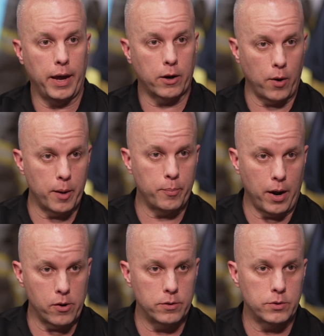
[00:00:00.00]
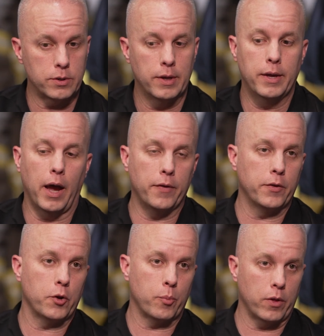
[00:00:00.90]
and grandparents, and
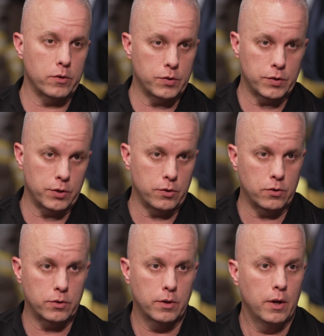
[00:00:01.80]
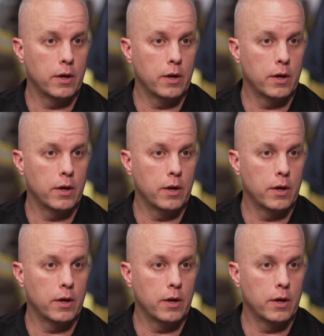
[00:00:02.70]
then their brothers and sisters.